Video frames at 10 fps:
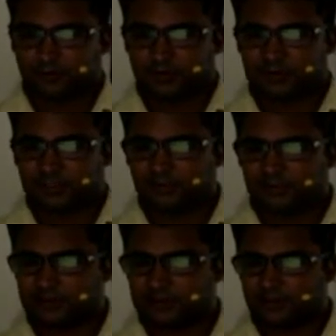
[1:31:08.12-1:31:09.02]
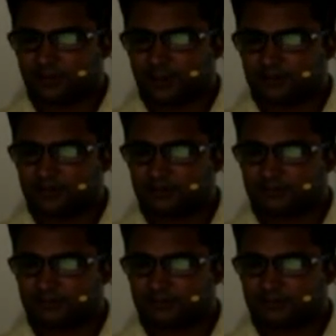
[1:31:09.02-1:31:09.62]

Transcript: So Punjab National Bank.